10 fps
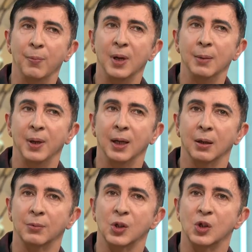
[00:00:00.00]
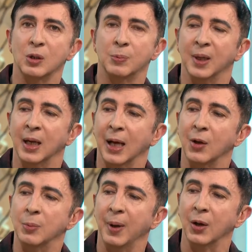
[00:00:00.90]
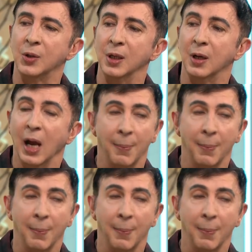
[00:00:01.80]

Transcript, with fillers: for me, being speaking out about it,